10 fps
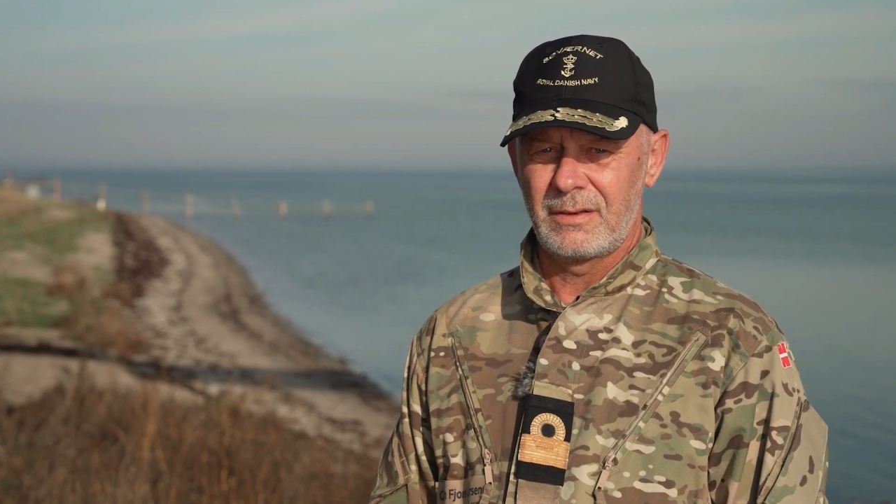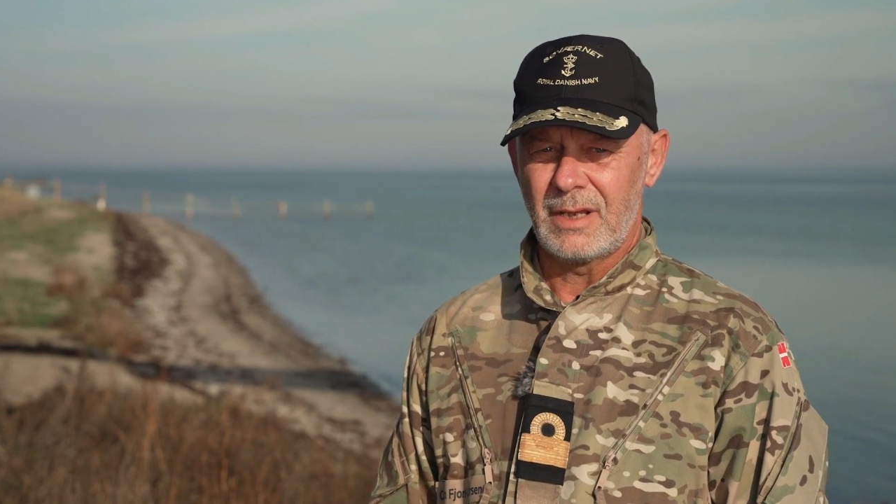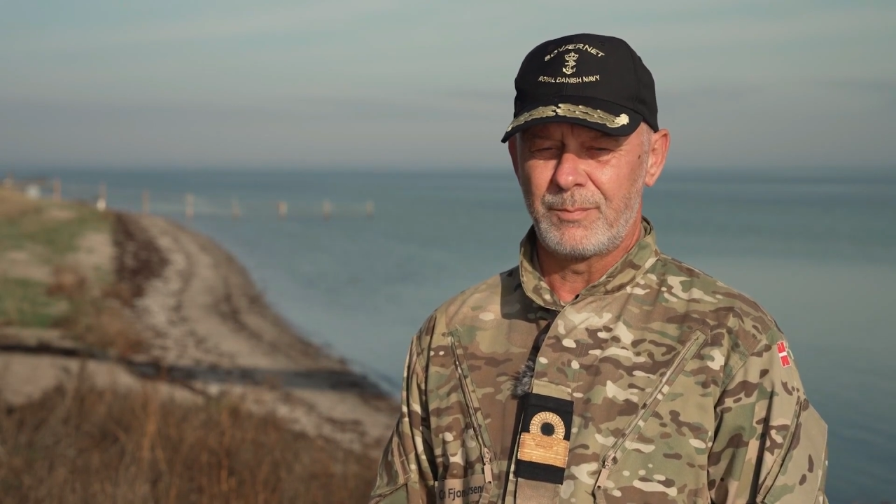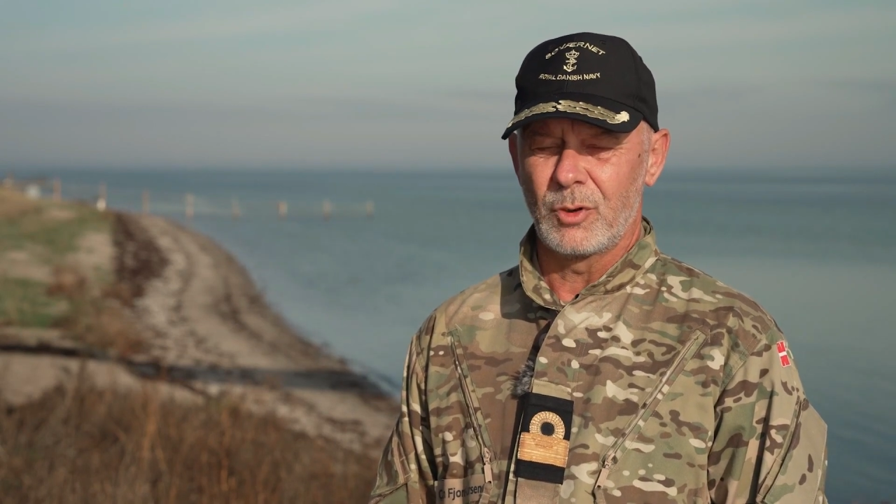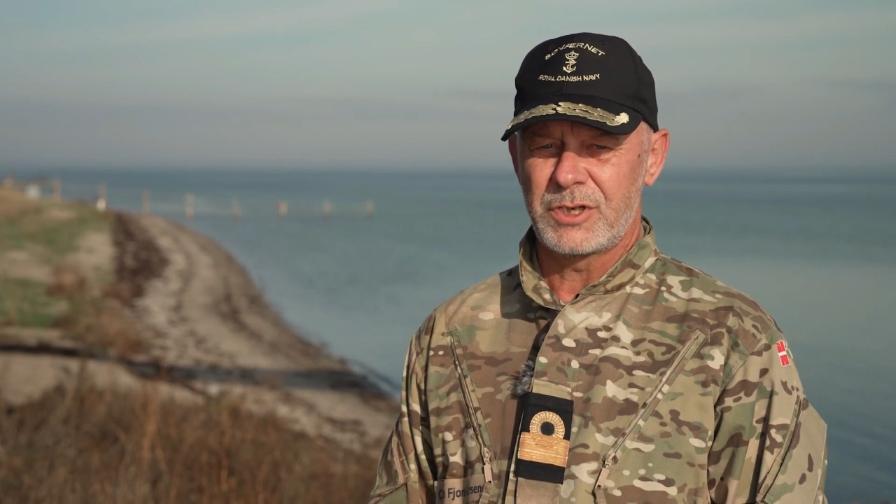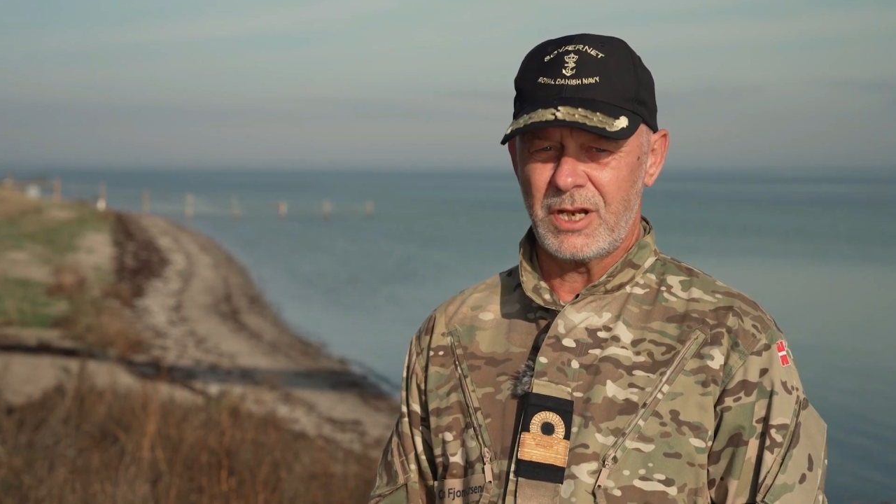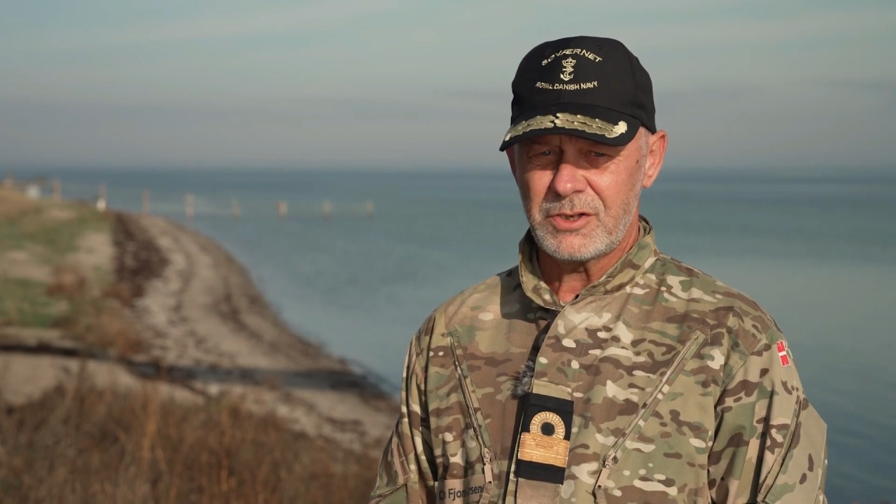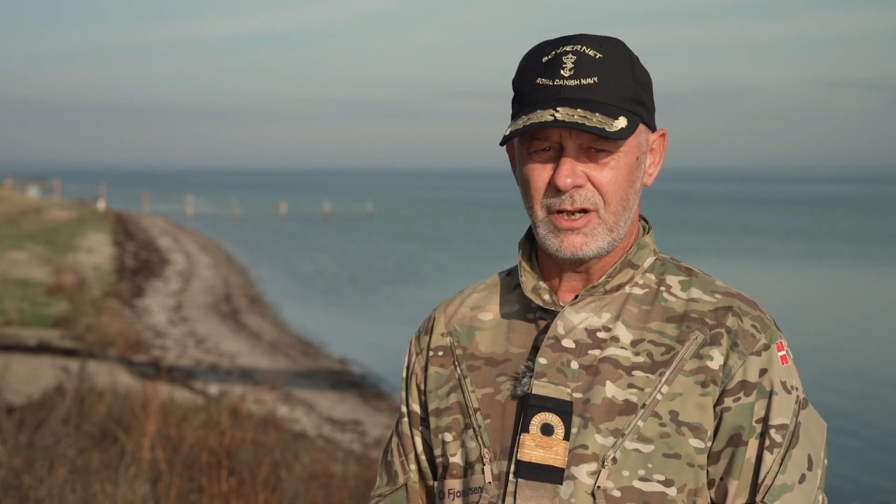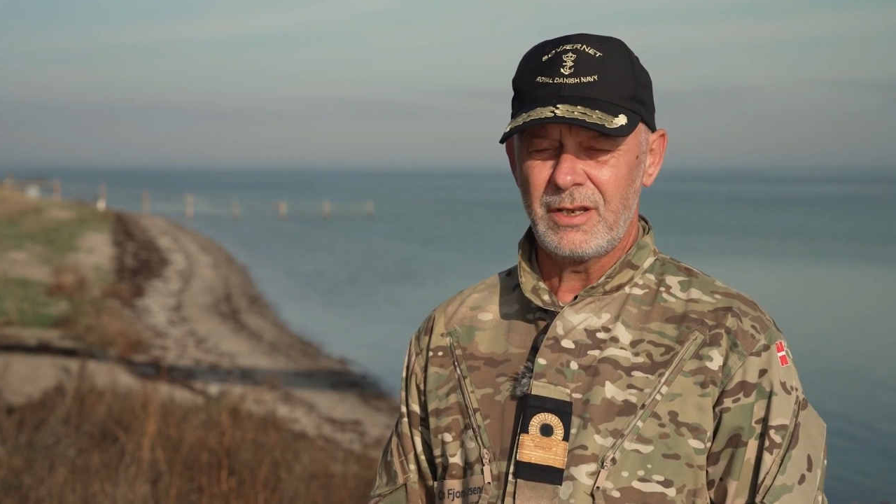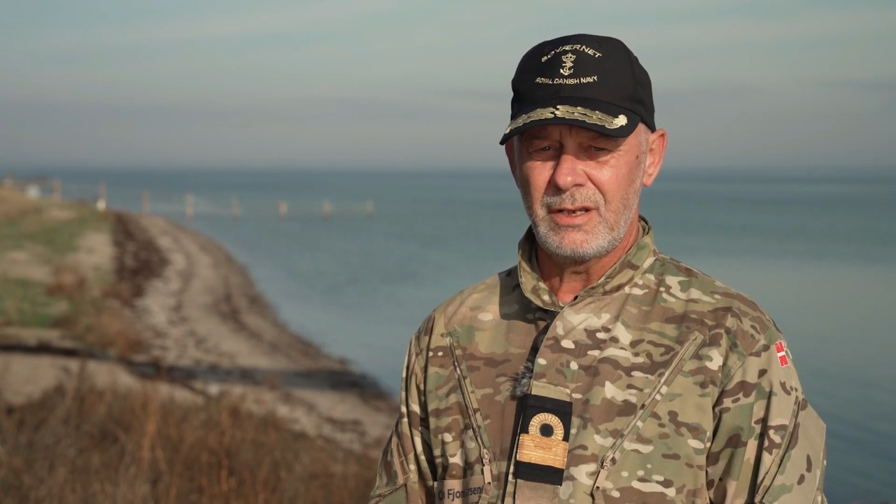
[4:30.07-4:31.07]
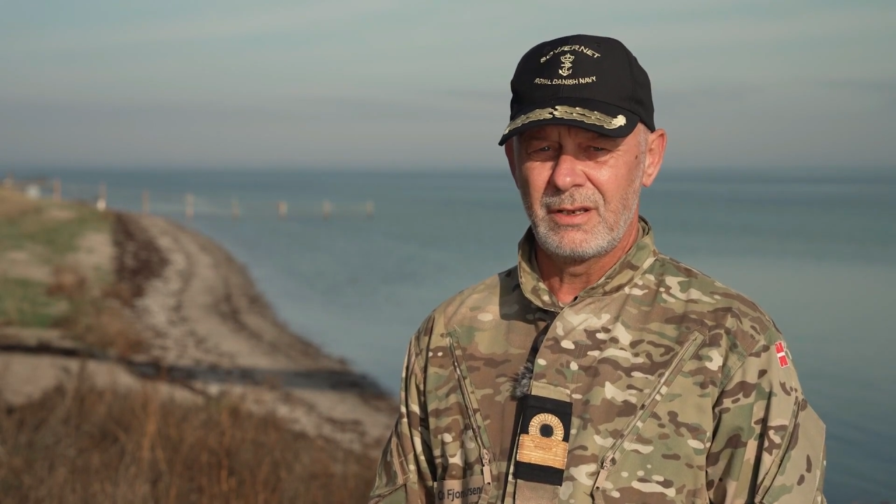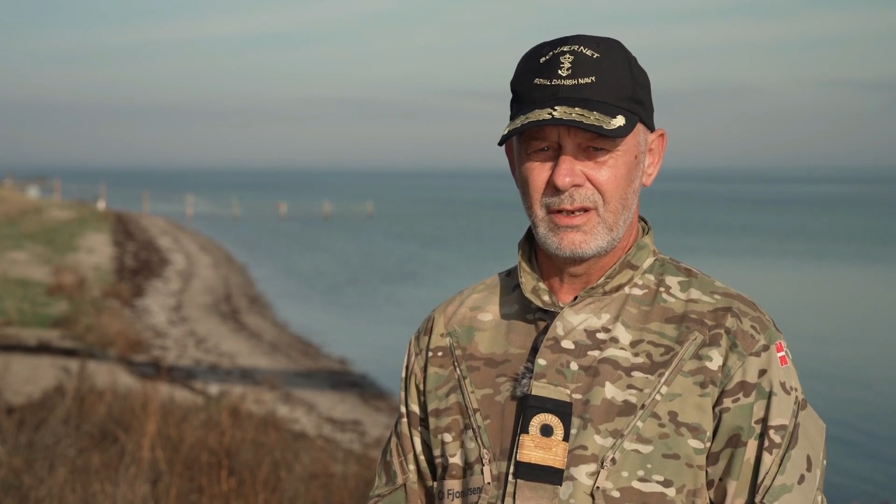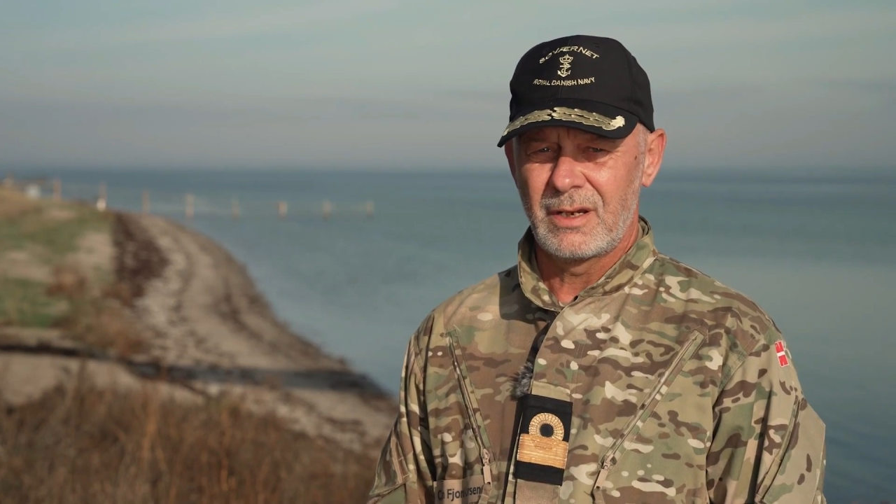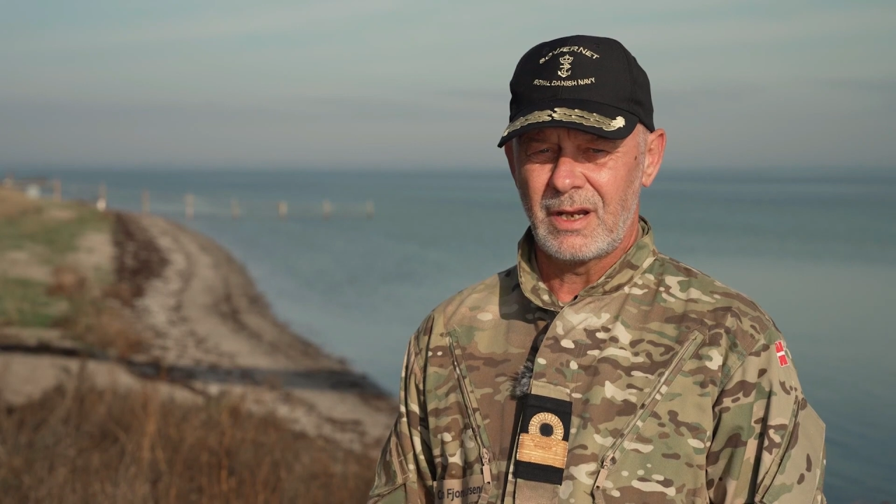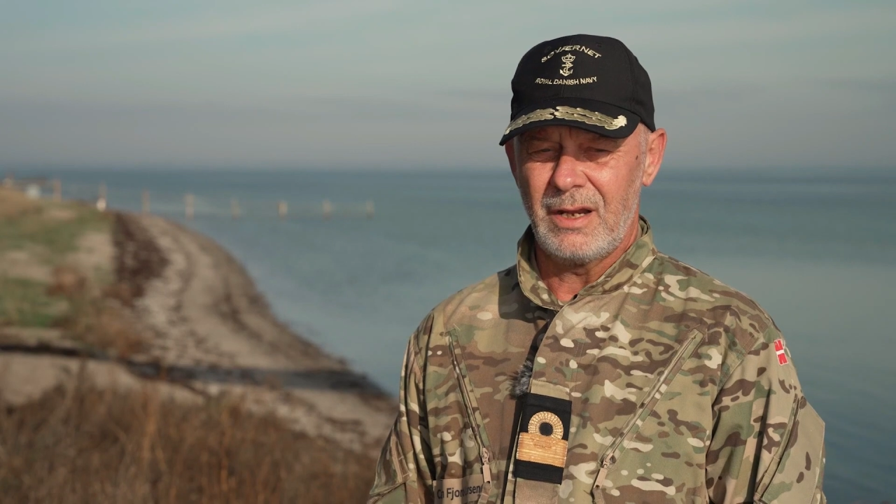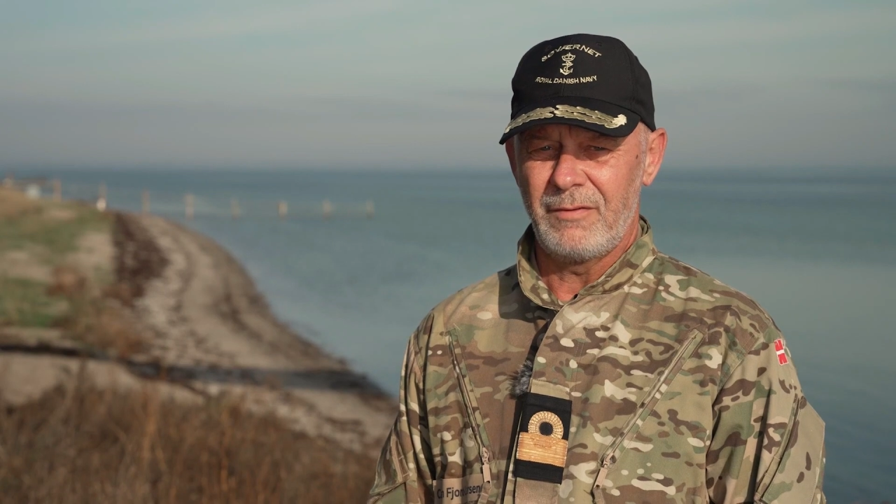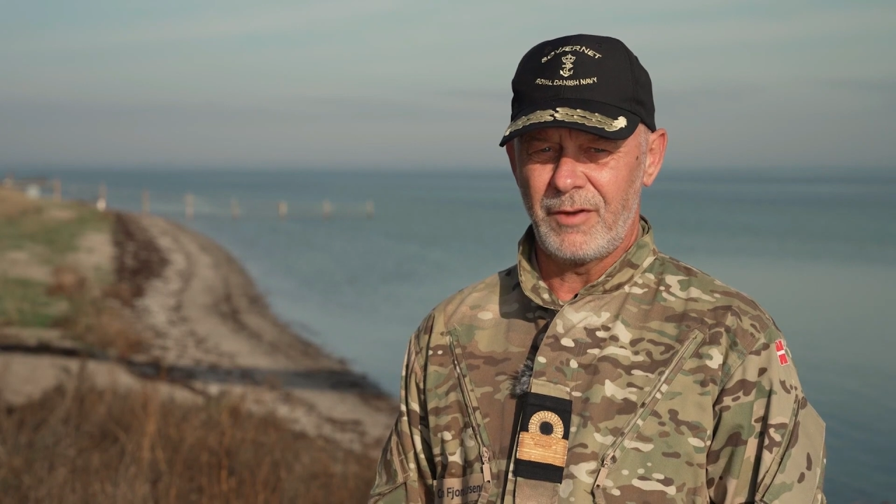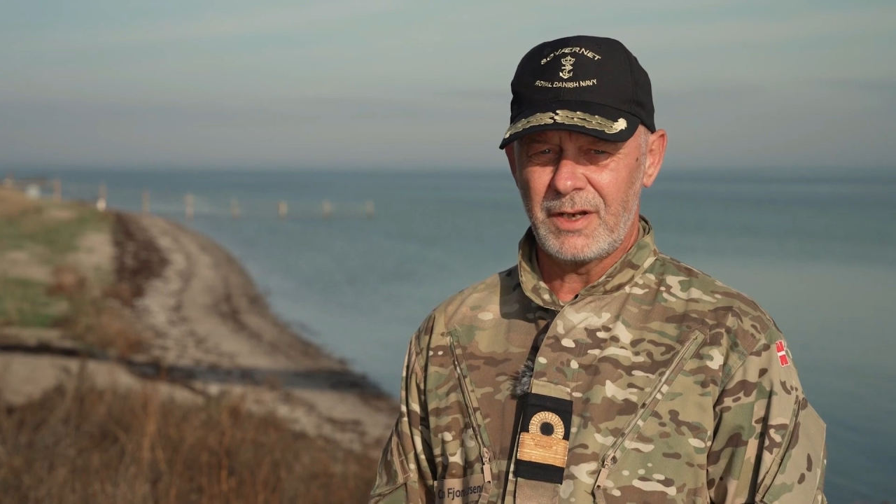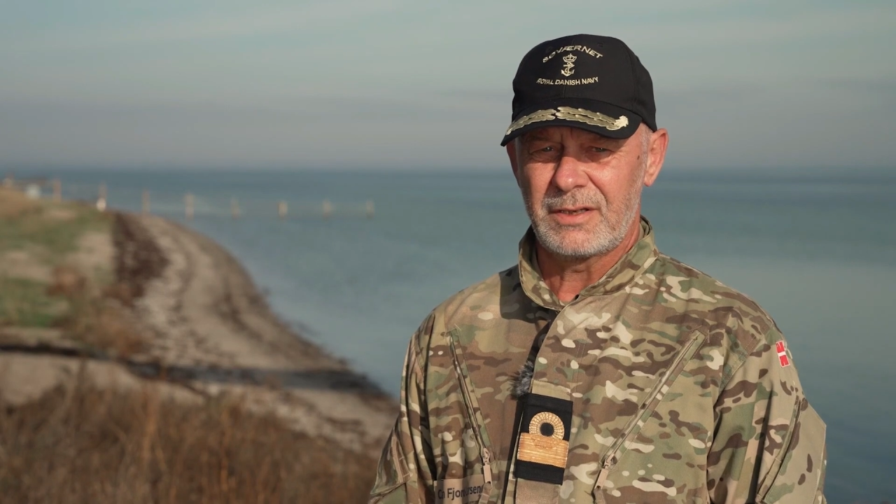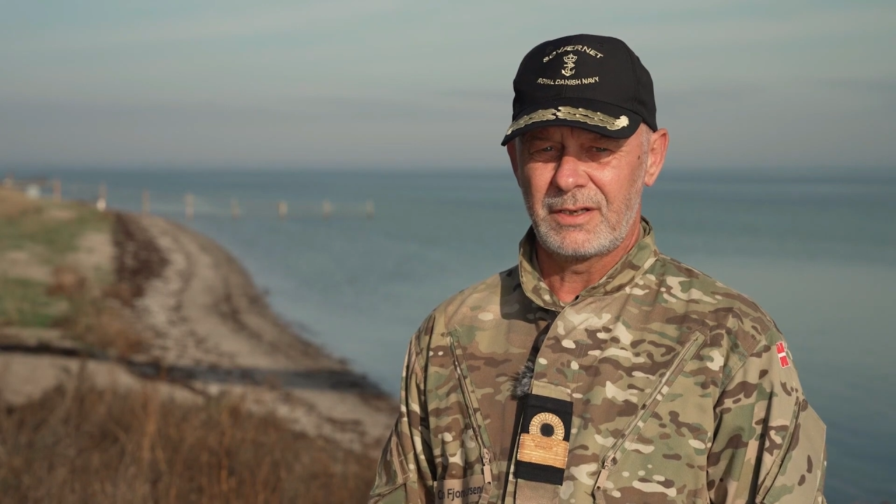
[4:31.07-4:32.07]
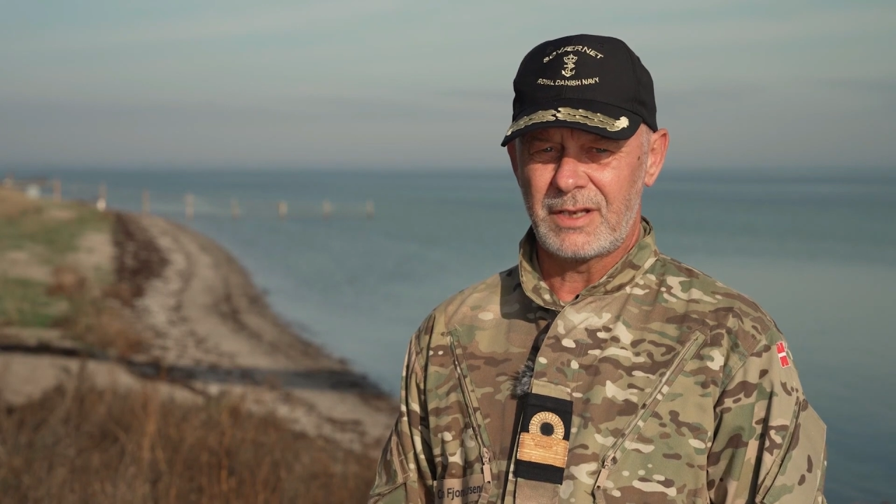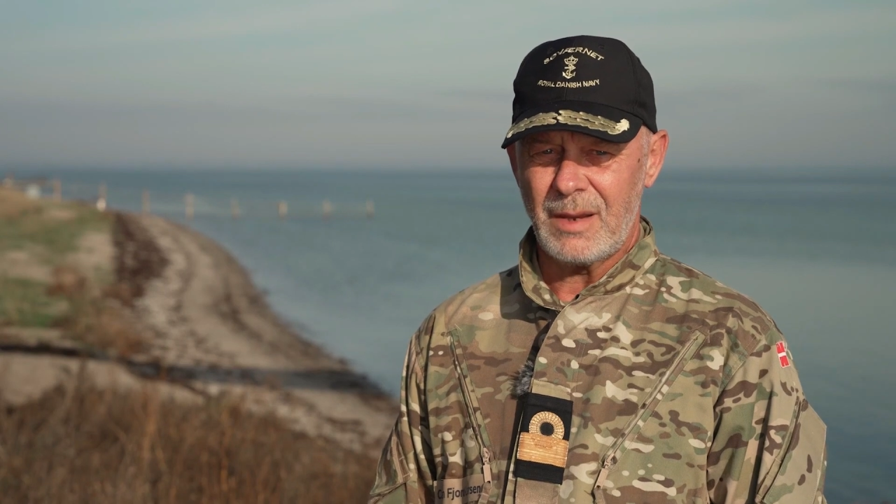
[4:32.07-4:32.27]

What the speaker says: that potentially can inflict